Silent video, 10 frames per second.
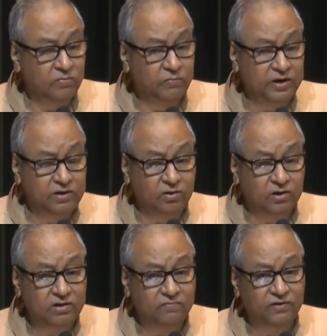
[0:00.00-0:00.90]
we had
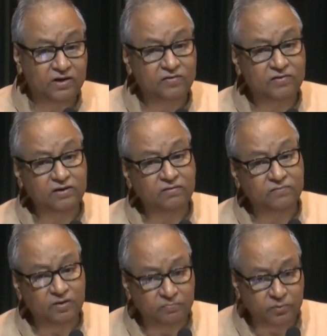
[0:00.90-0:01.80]
got the first set
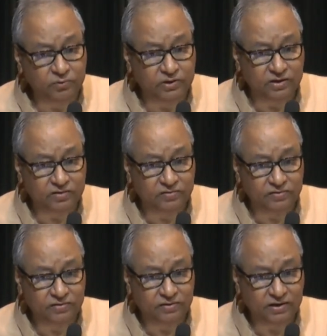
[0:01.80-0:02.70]
of
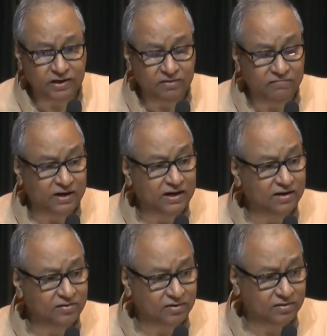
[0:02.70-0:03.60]
computers in
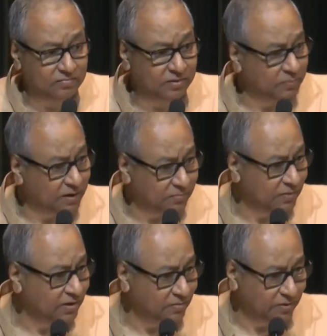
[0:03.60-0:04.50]
finance
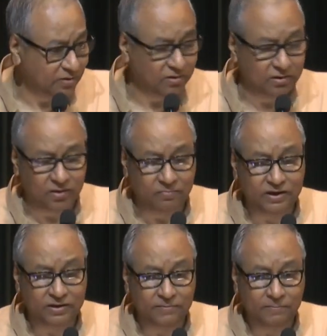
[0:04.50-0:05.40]
department in Bengal
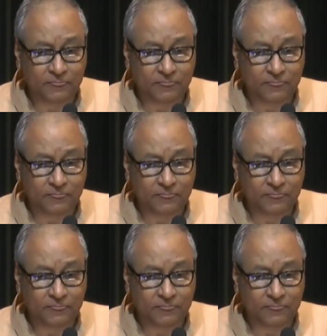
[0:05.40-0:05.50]
government